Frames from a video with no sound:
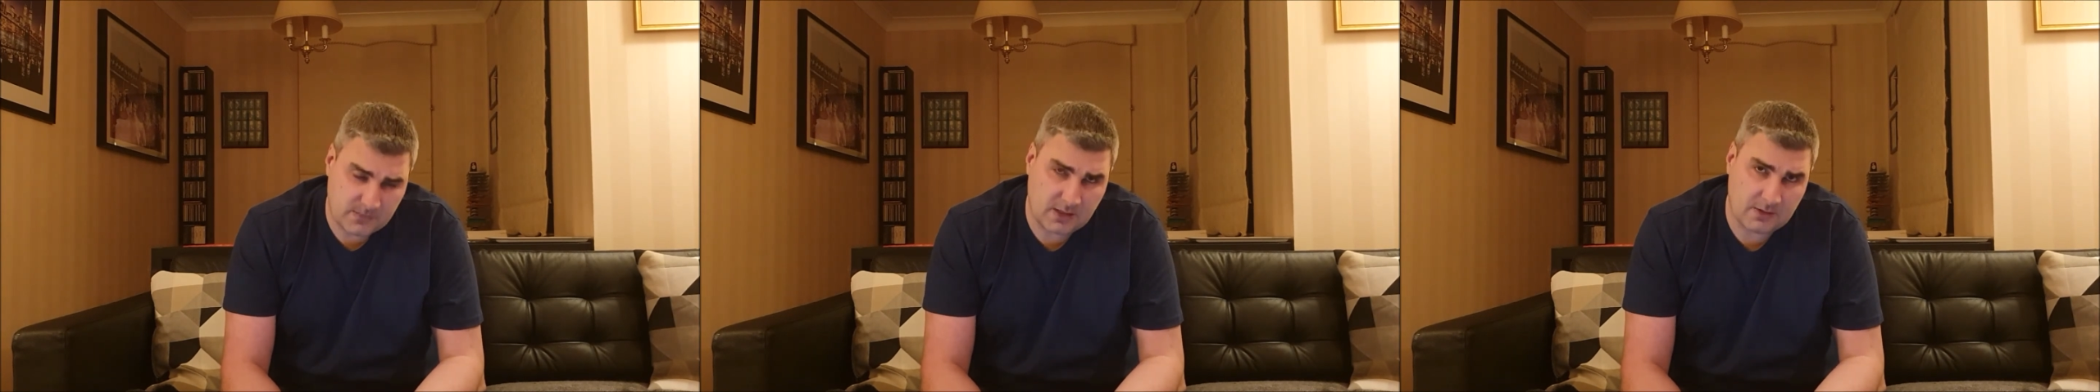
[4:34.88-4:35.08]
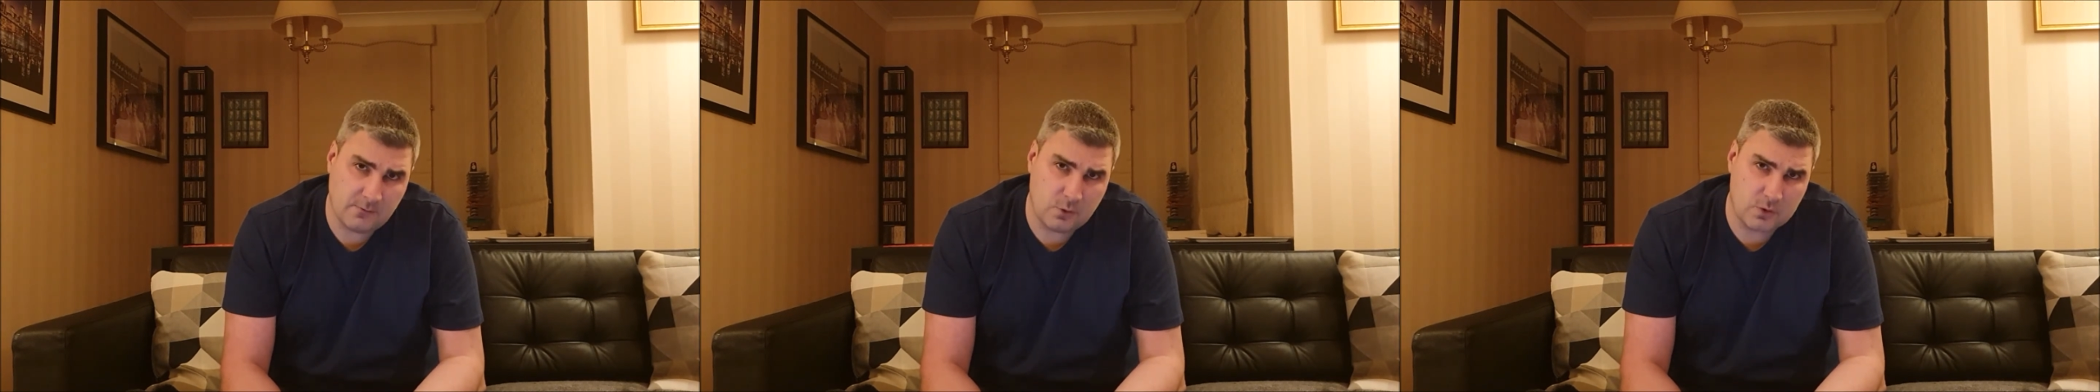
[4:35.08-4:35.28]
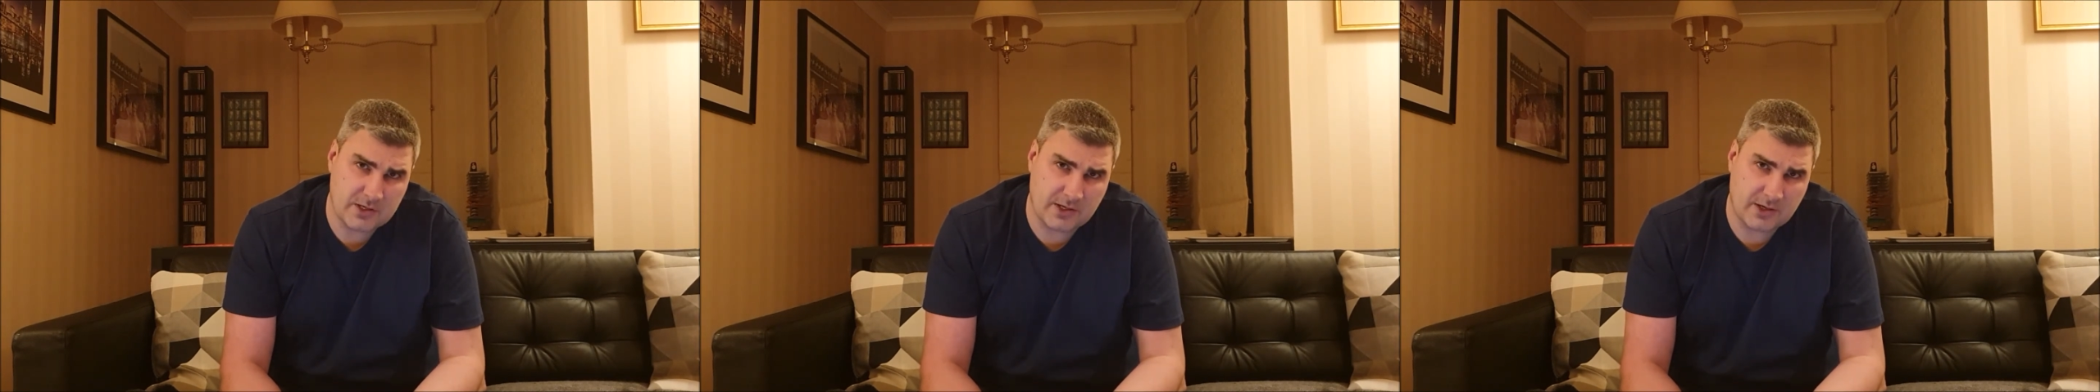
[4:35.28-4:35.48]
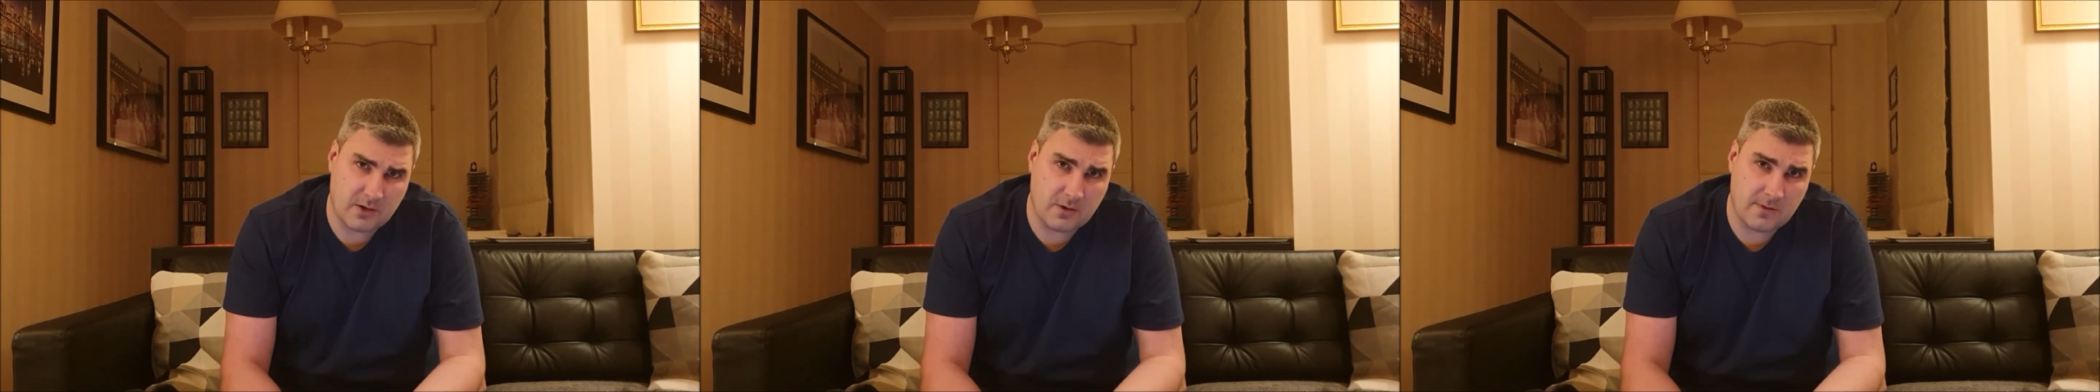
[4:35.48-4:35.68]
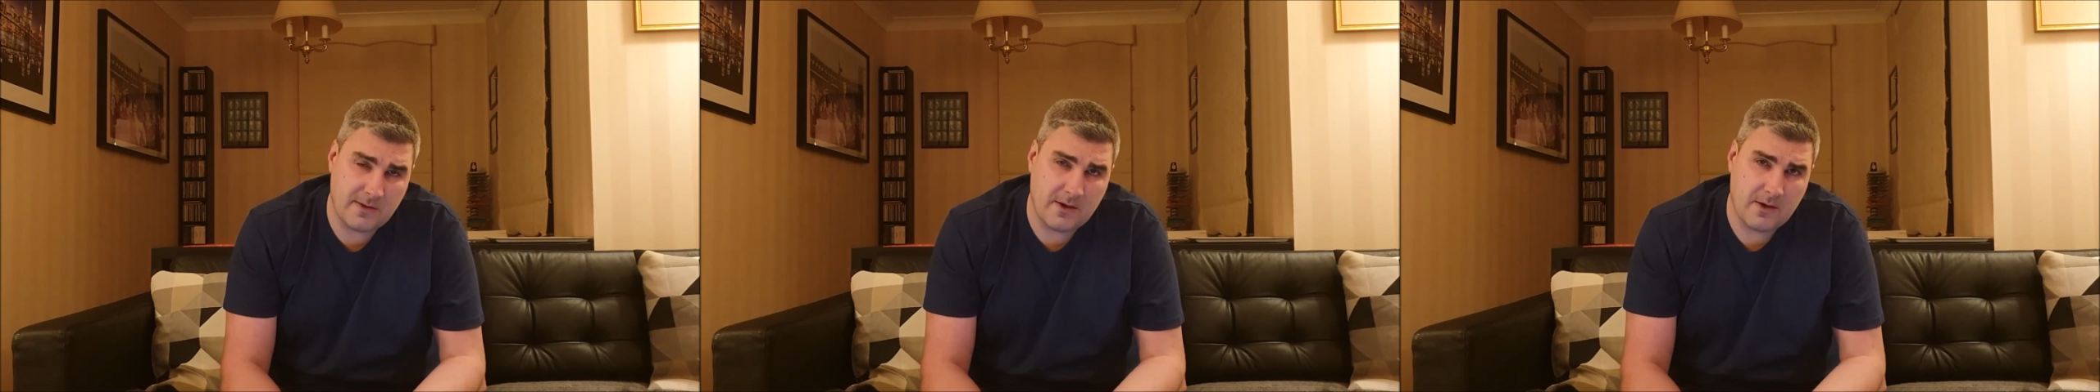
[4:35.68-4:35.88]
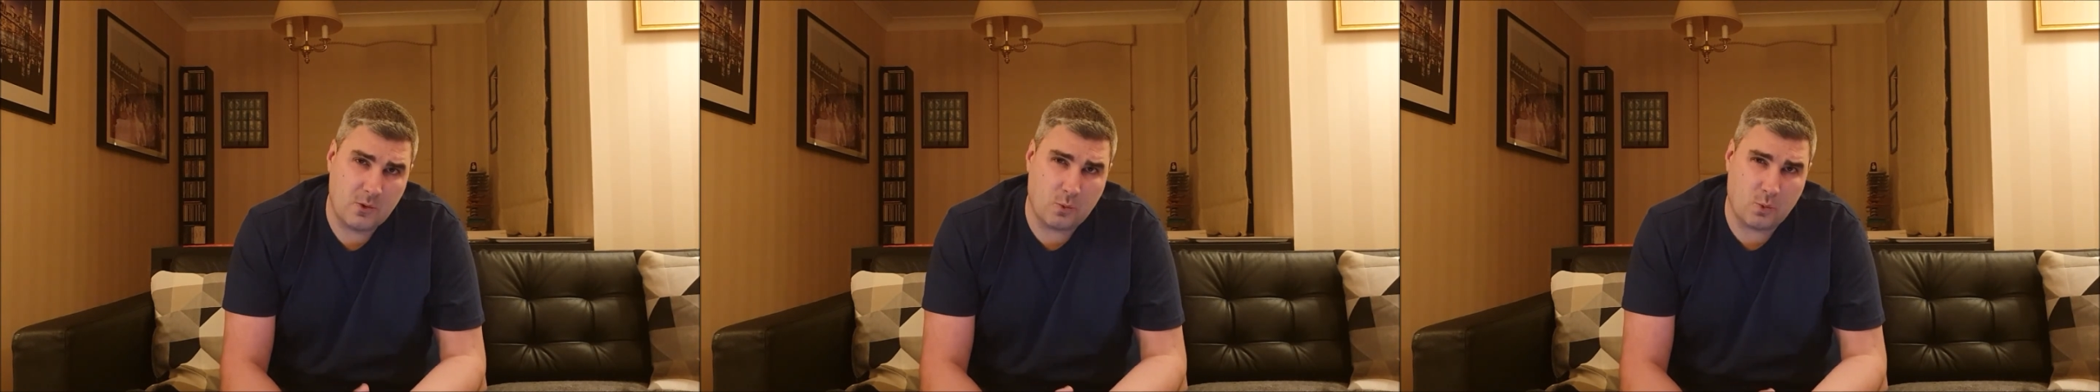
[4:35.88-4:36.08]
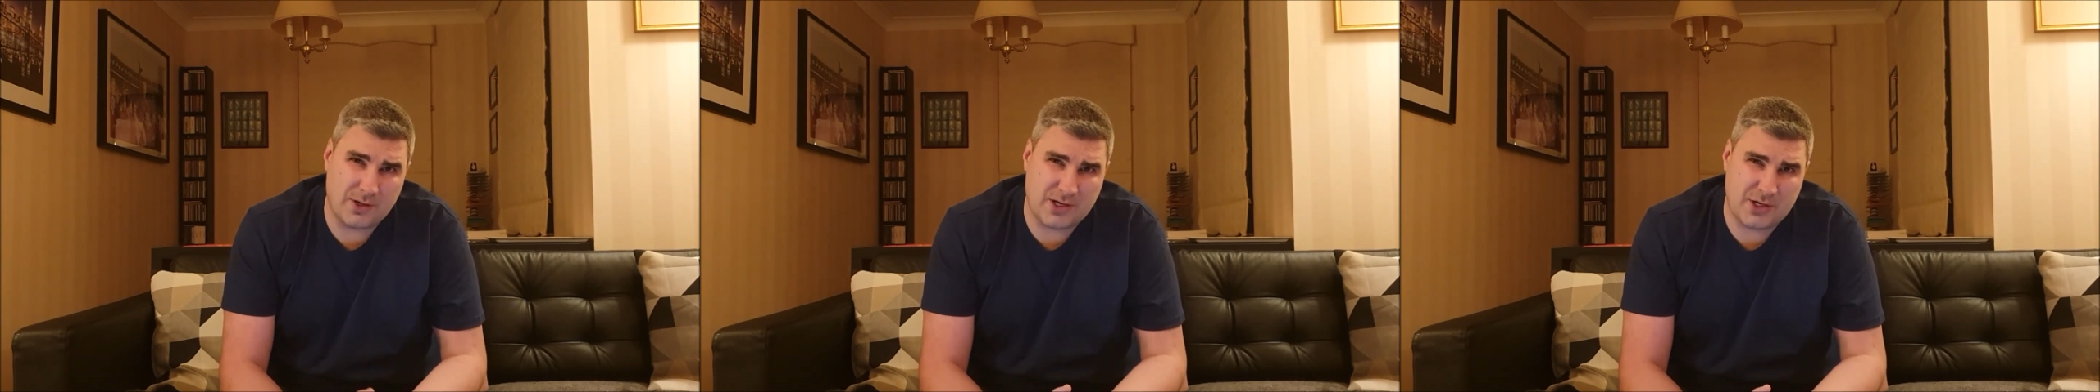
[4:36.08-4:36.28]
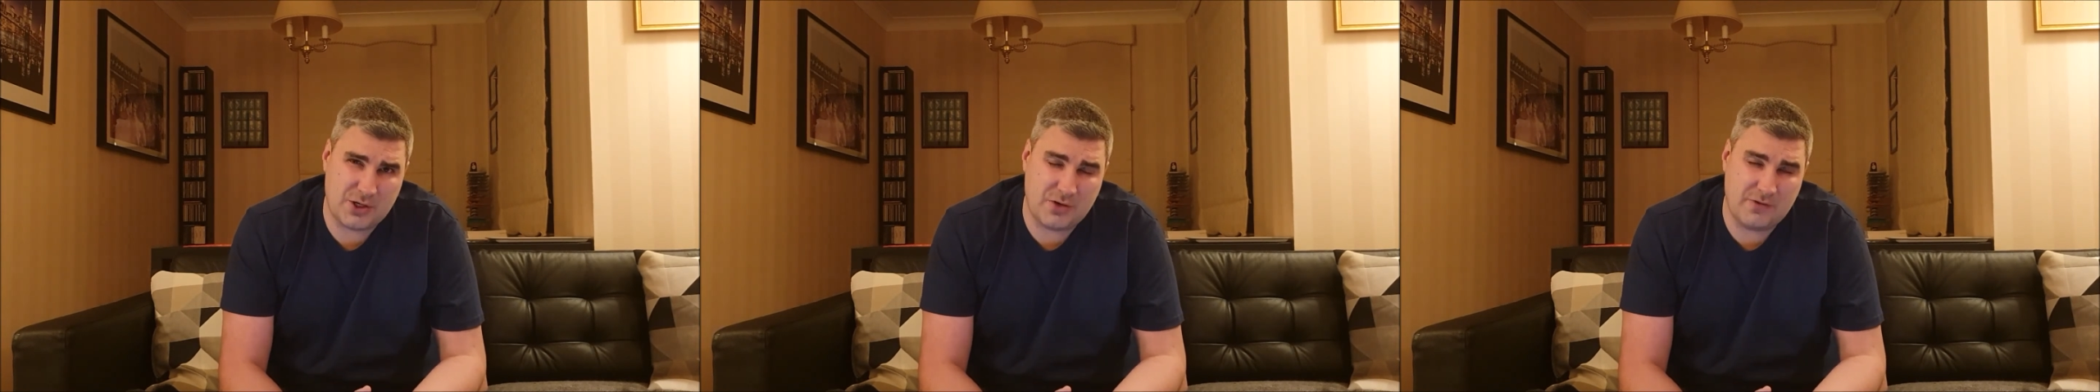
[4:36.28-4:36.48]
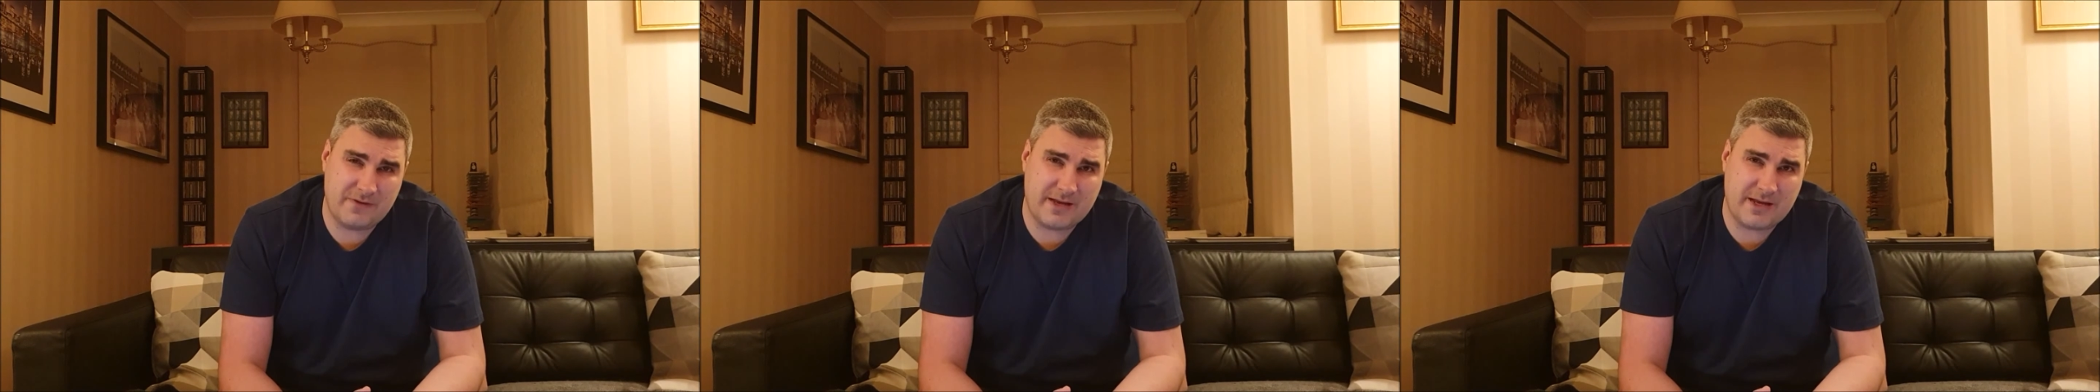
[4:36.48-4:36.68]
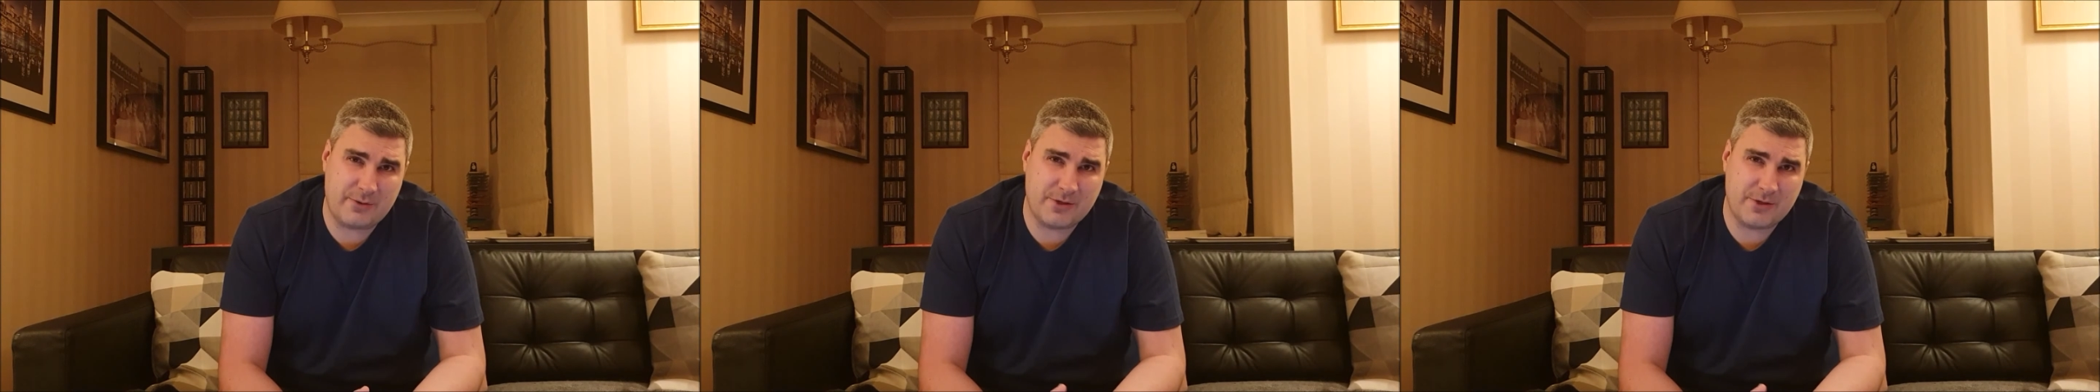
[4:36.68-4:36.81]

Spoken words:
We've also got What Did You Think,